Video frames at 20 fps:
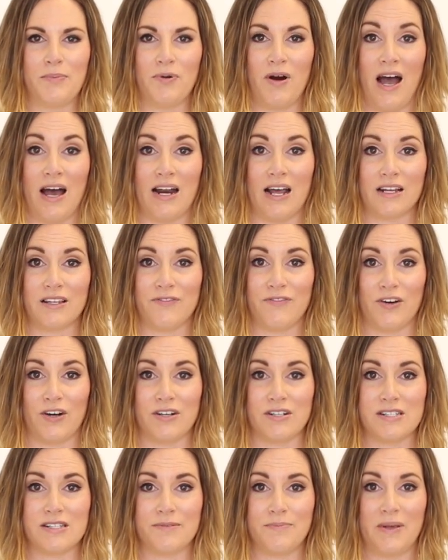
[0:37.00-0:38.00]
product
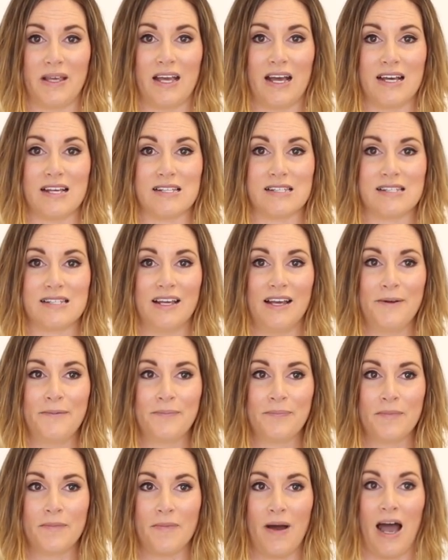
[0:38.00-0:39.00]
first, because
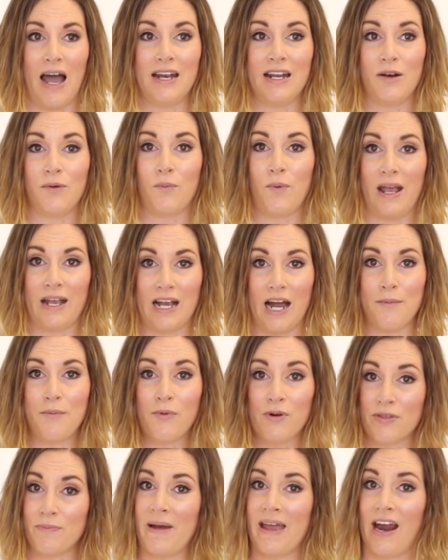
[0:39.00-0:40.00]
I didn't wake up
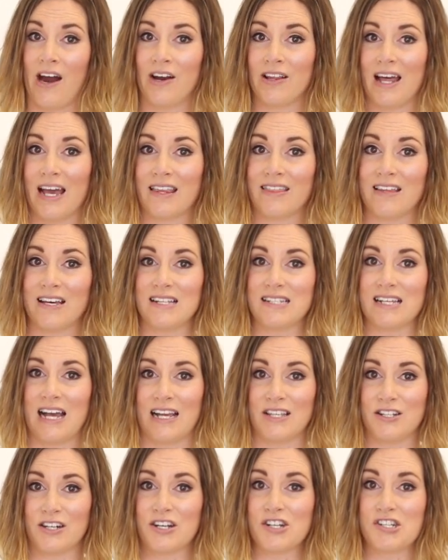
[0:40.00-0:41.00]
with my hair like this.
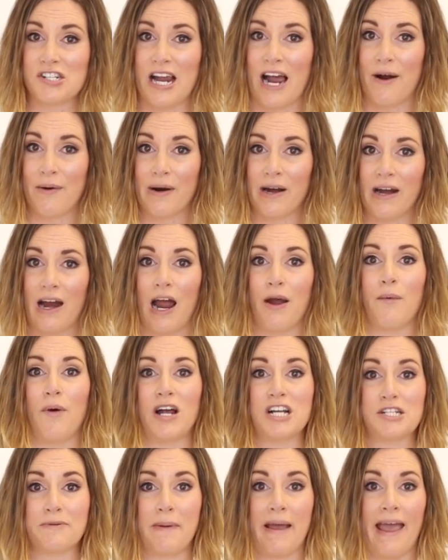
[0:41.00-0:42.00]
I took a shower, I
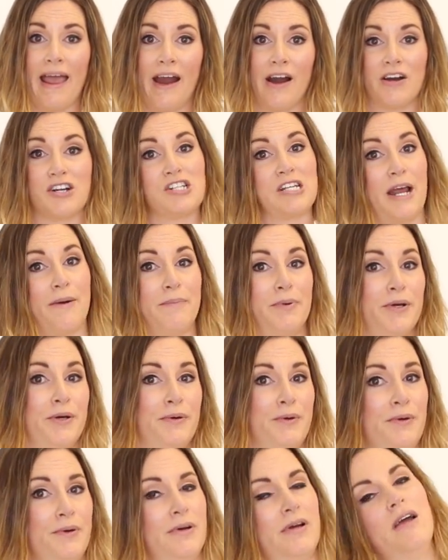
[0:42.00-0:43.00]
washed my hair.
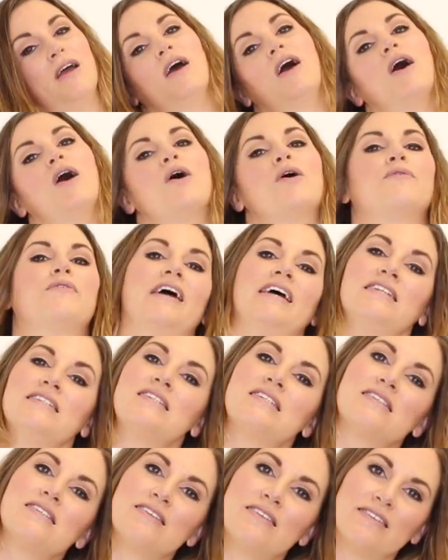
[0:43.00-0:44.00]
Shampoo,
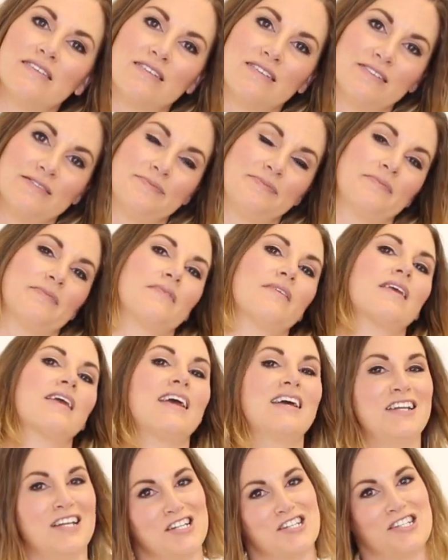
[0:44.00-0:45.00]
rinse,
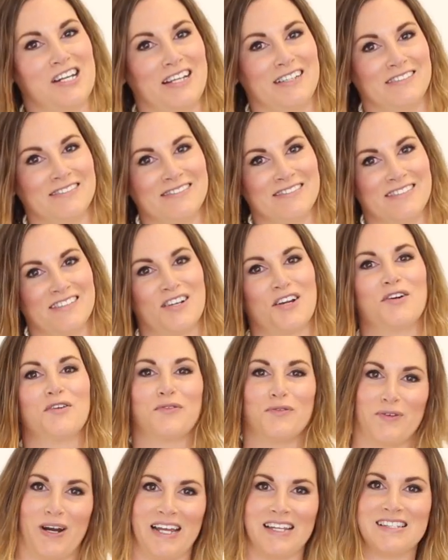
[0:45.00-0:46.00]
condition,
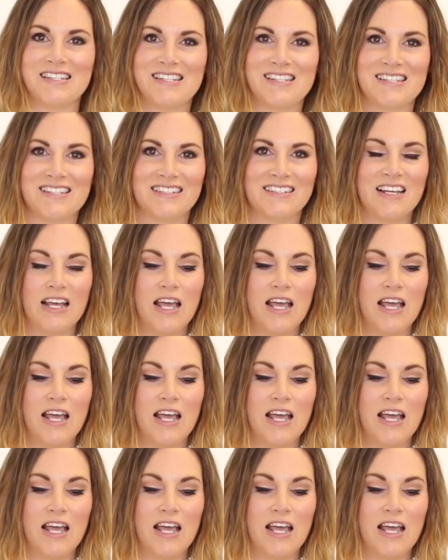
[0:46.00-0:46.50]
rinse,